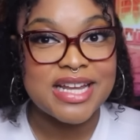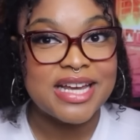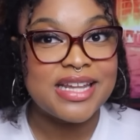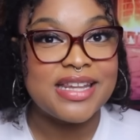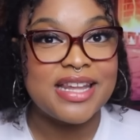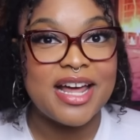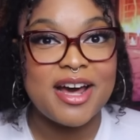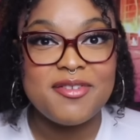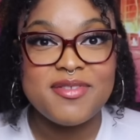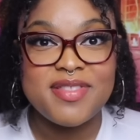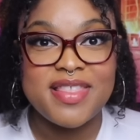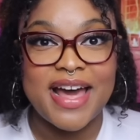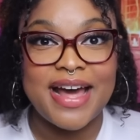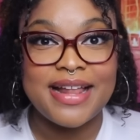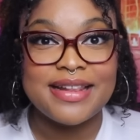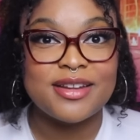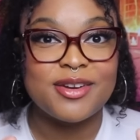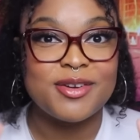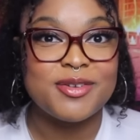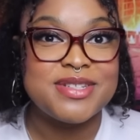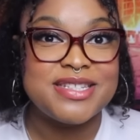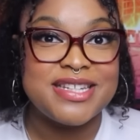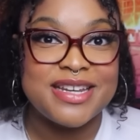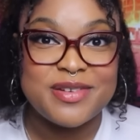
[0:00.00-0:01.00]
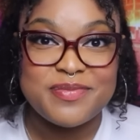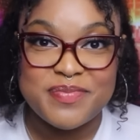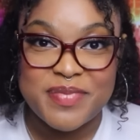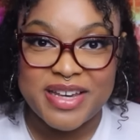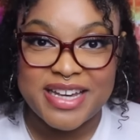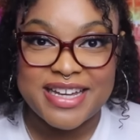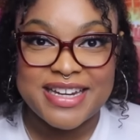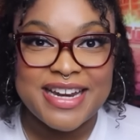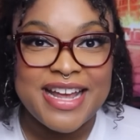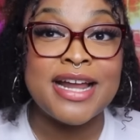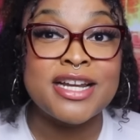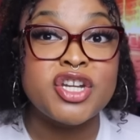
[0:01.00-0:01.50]
Loved that little
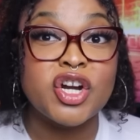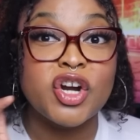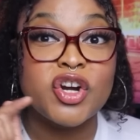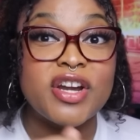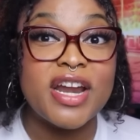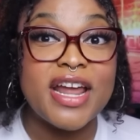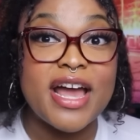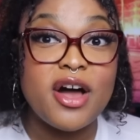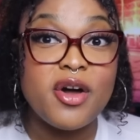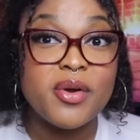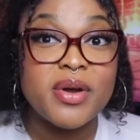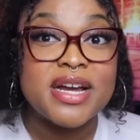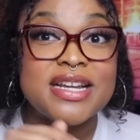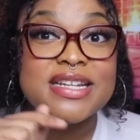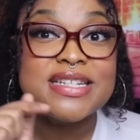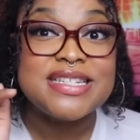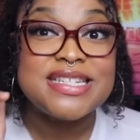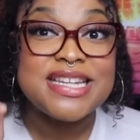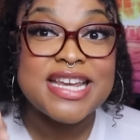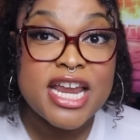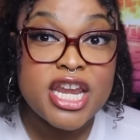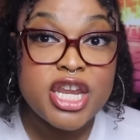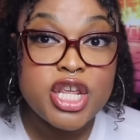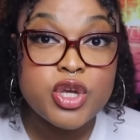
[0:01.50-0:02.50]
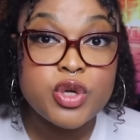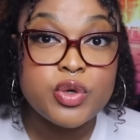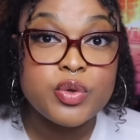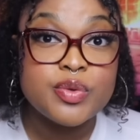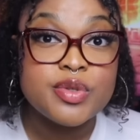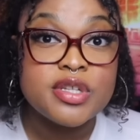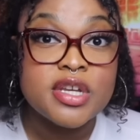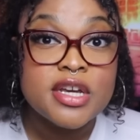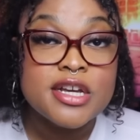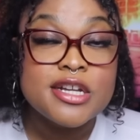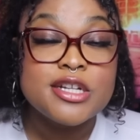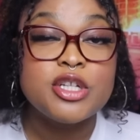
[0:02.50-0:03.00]
tidbit. And Darnell
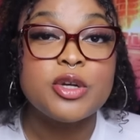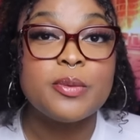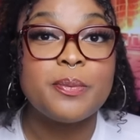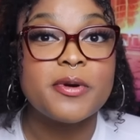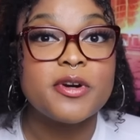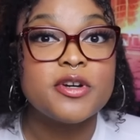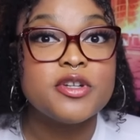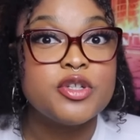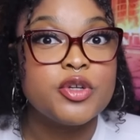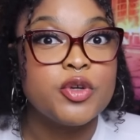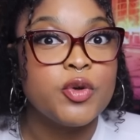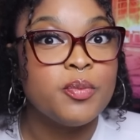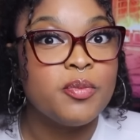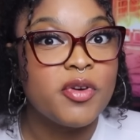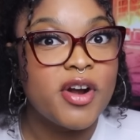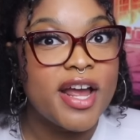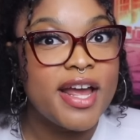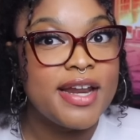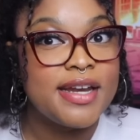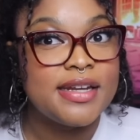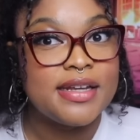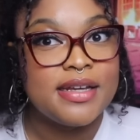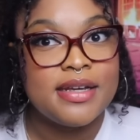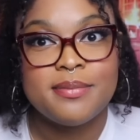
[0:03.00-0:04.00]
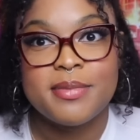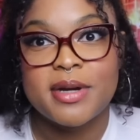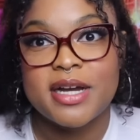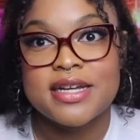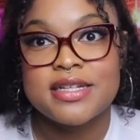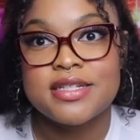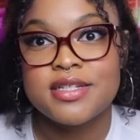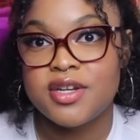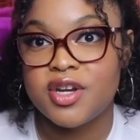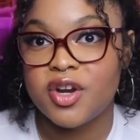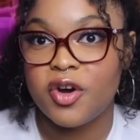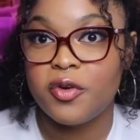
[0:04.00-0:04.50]
continues to pursue Brandy
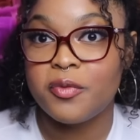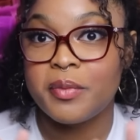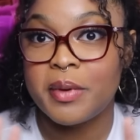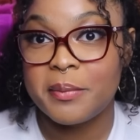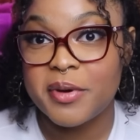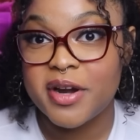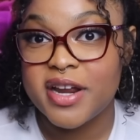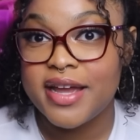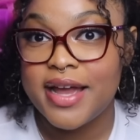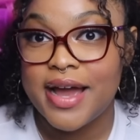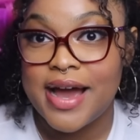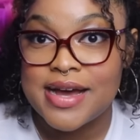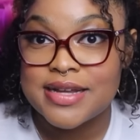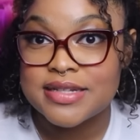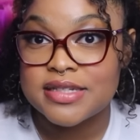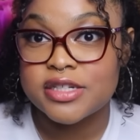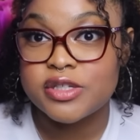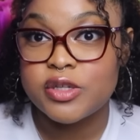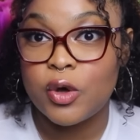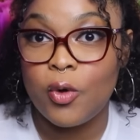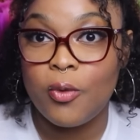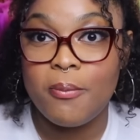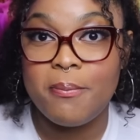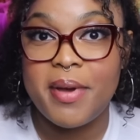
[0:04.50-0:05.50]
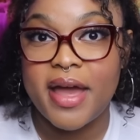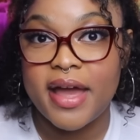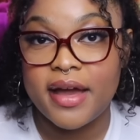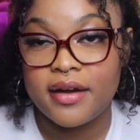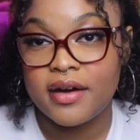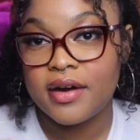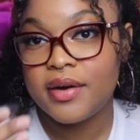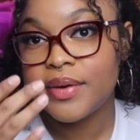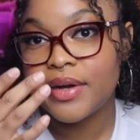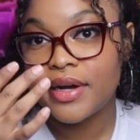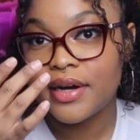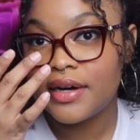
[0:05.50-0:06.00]
because, you know, remember, he has this whole bet
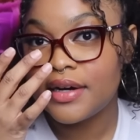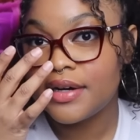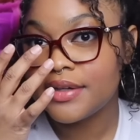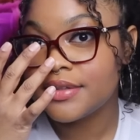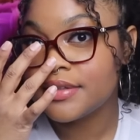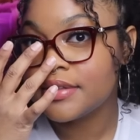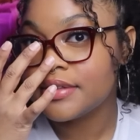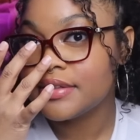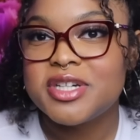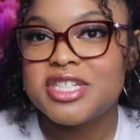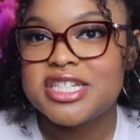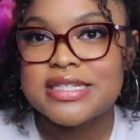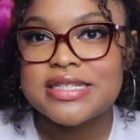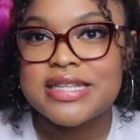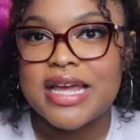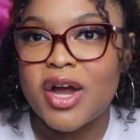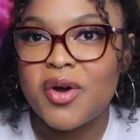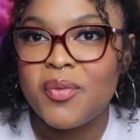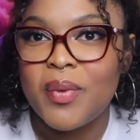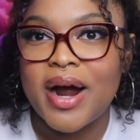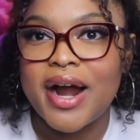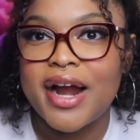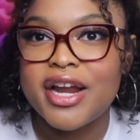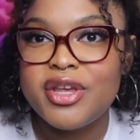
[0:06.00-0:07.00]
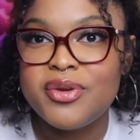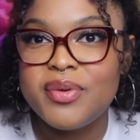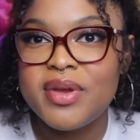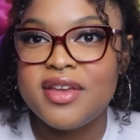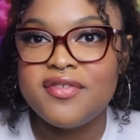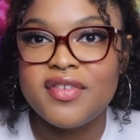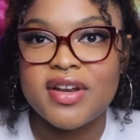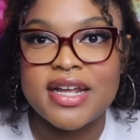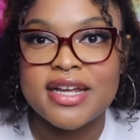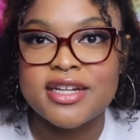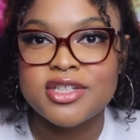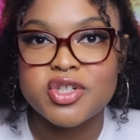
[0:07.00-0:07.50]
going on, which is like, why are you
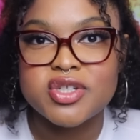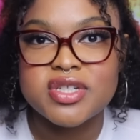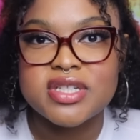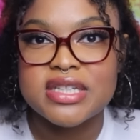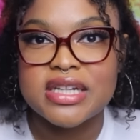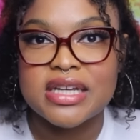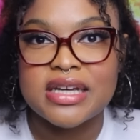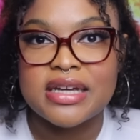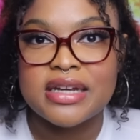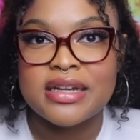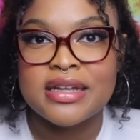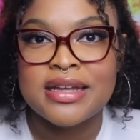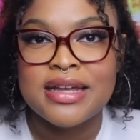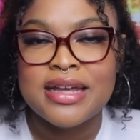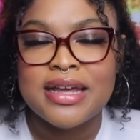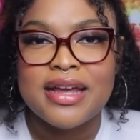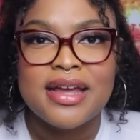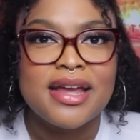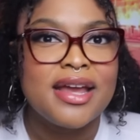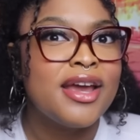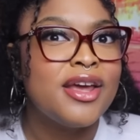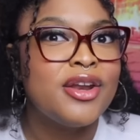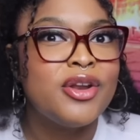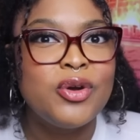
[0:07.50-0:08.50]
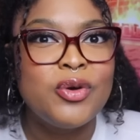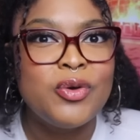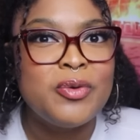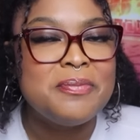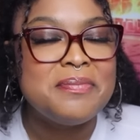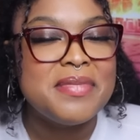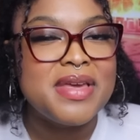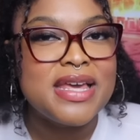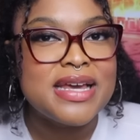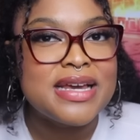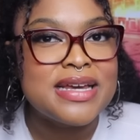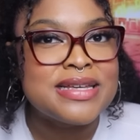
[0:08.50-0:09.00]
even interested in who
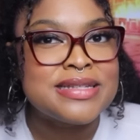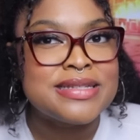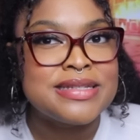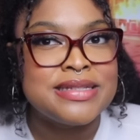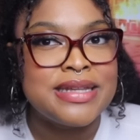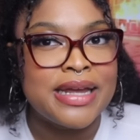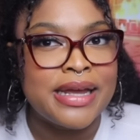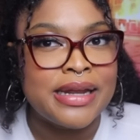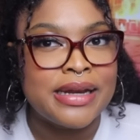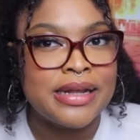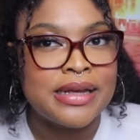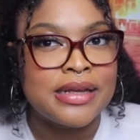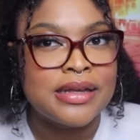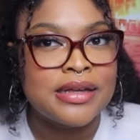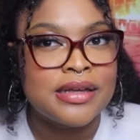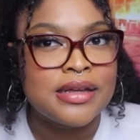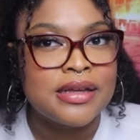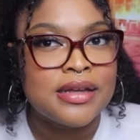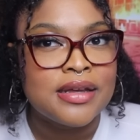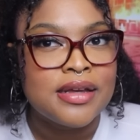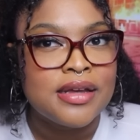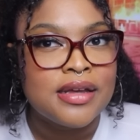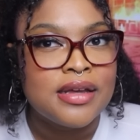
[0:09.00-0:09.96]
Mia is dating